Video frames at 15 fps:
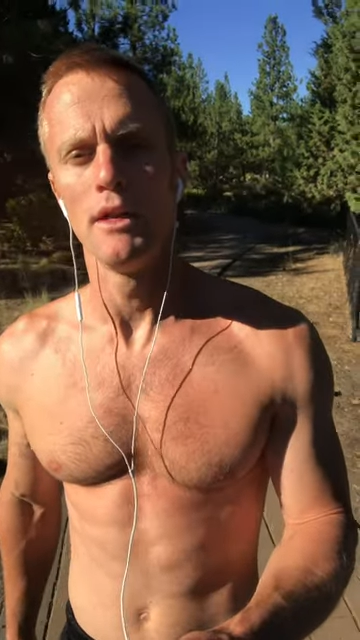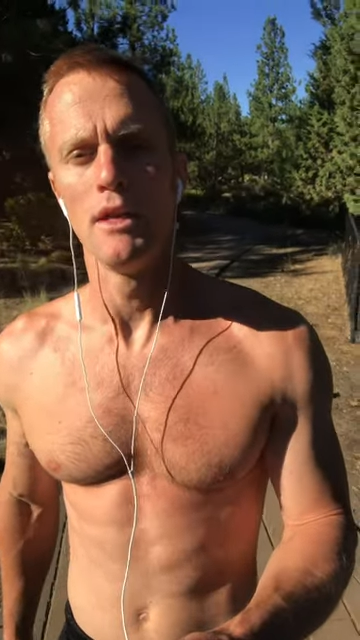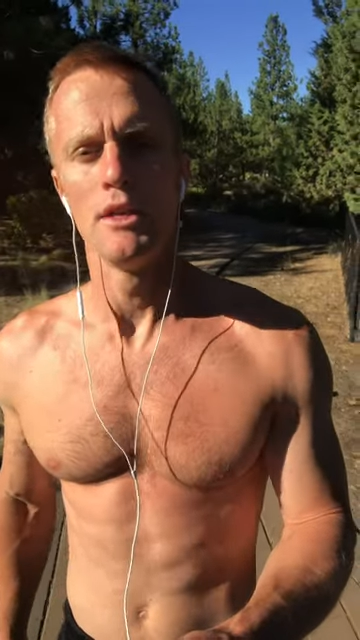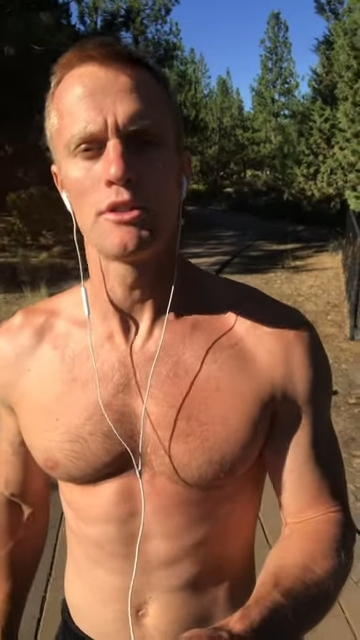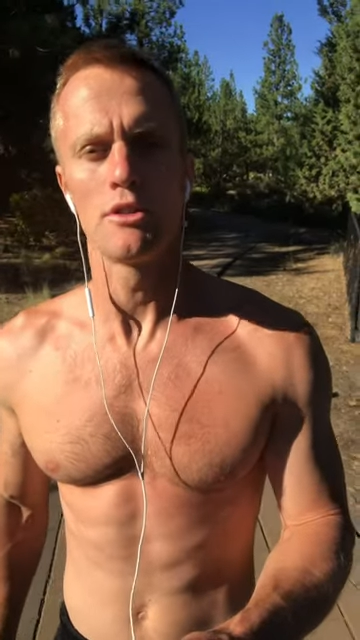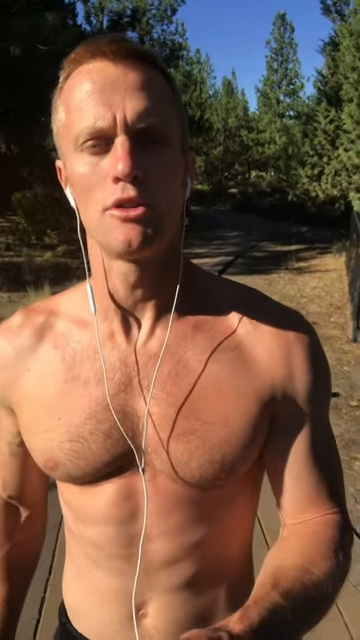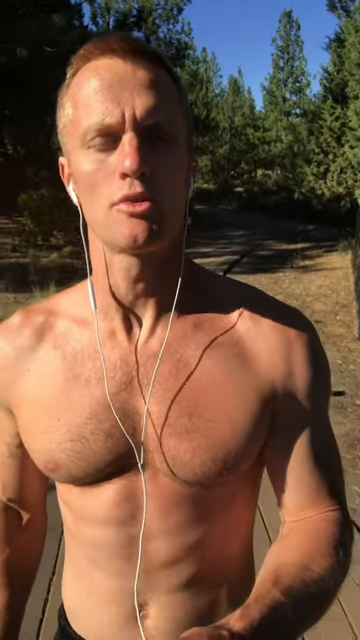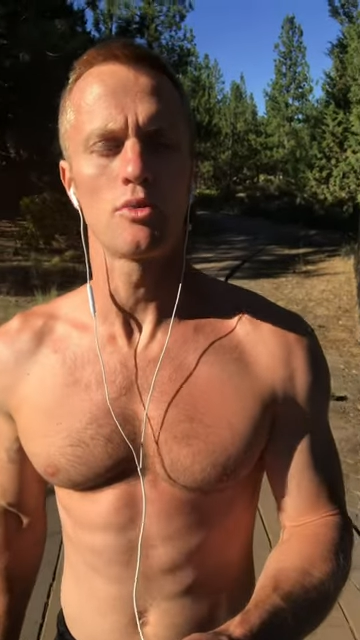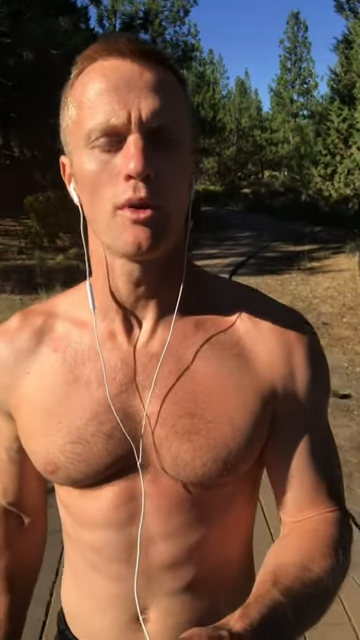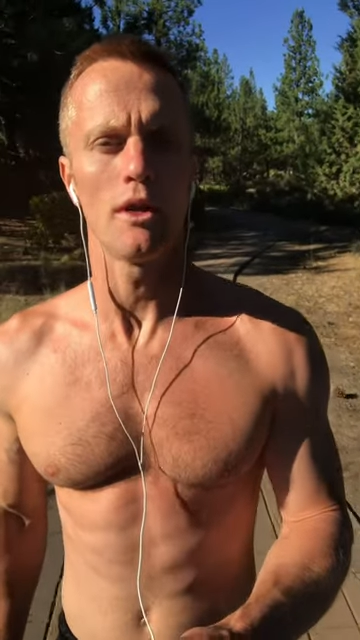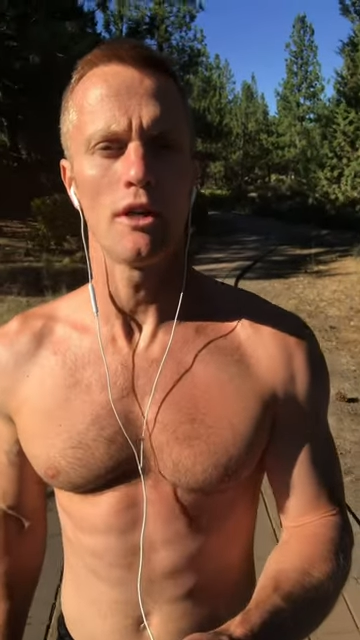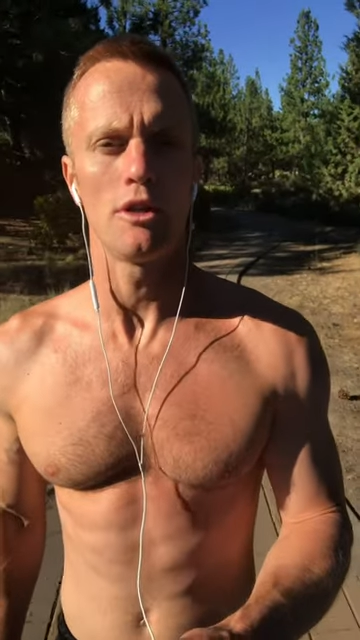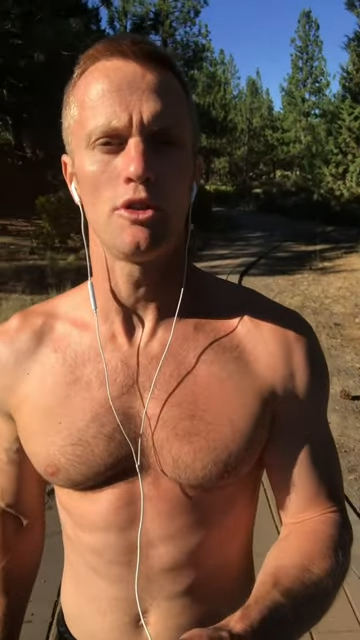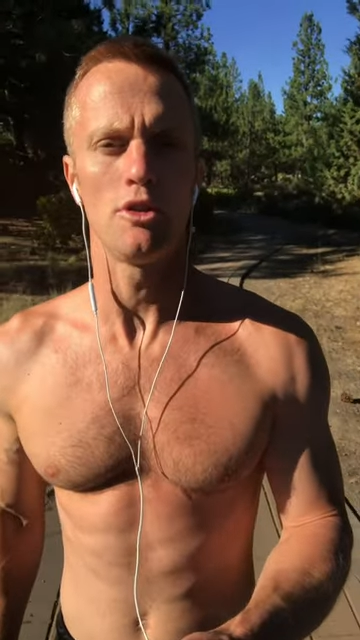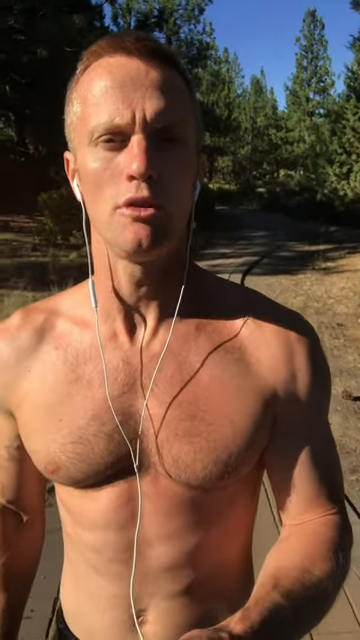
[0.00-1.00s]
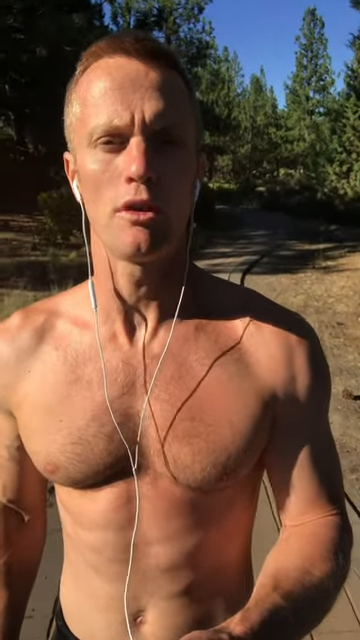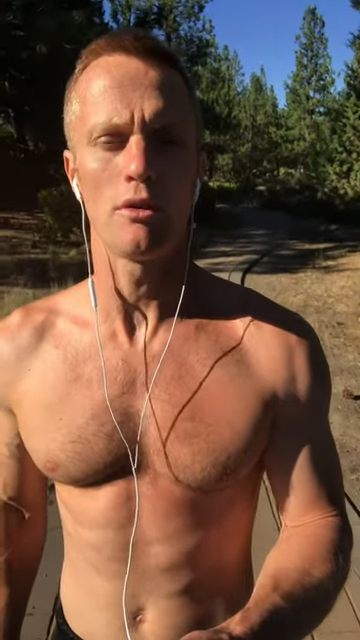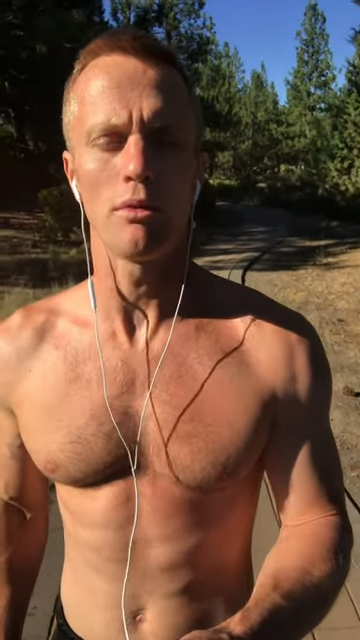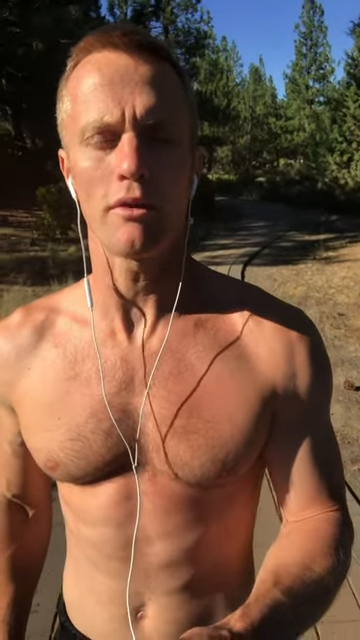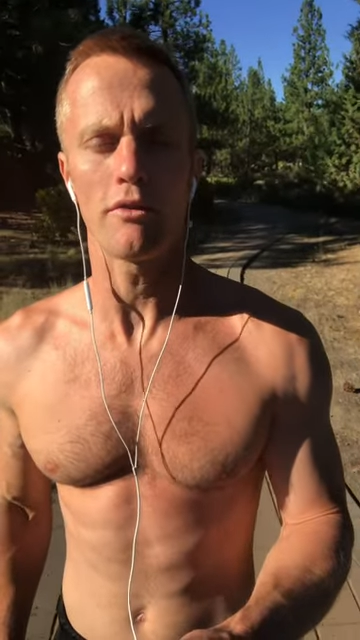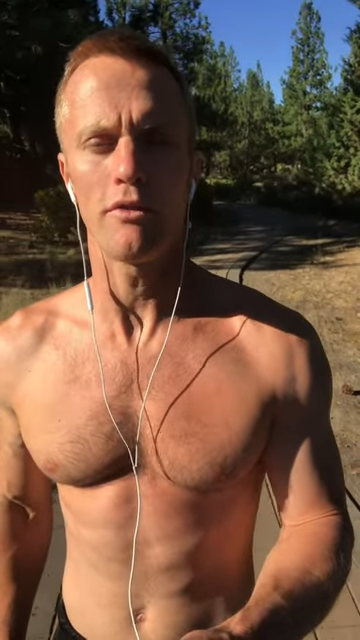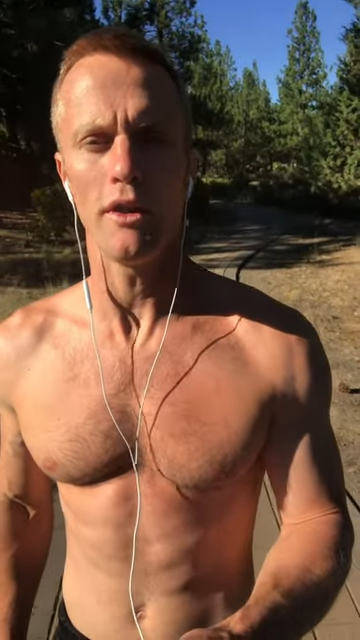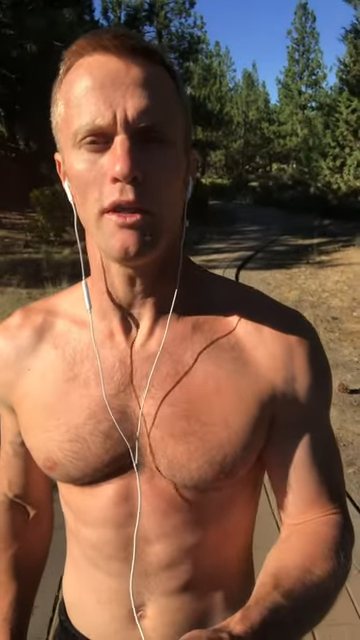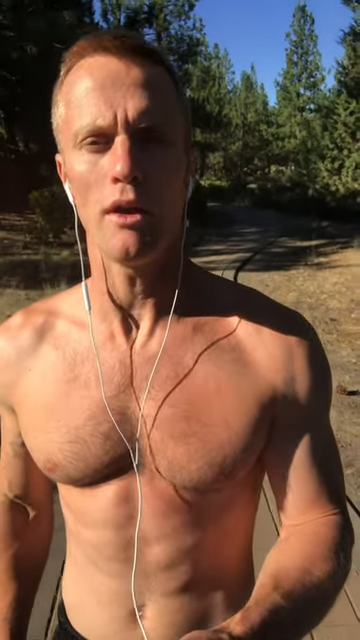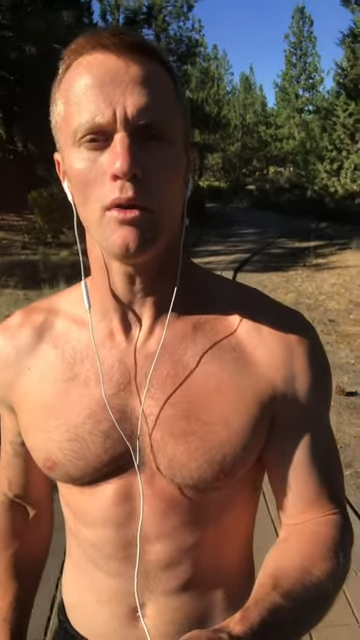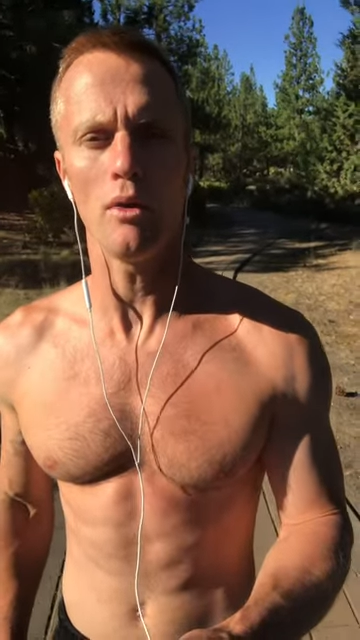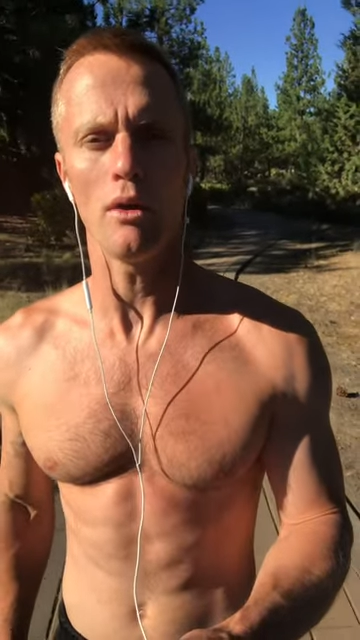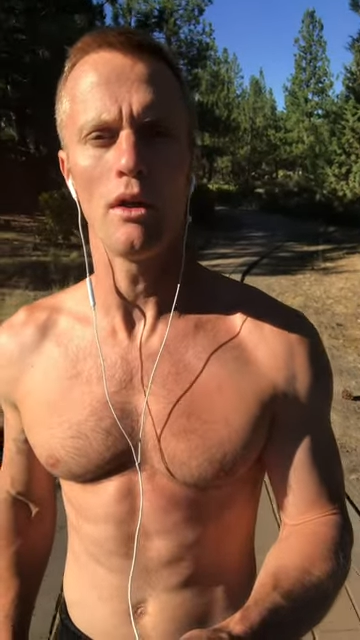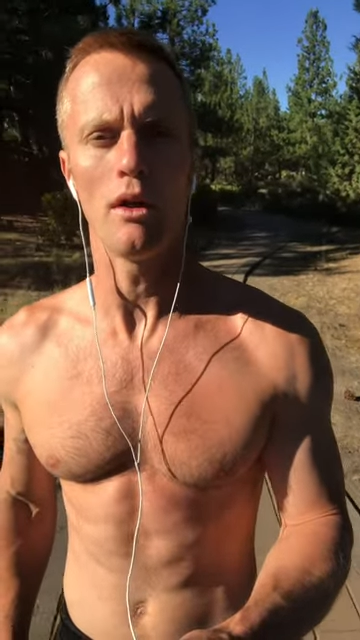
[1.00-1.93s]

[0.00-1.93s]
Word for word: So just wanted to shoot a quick video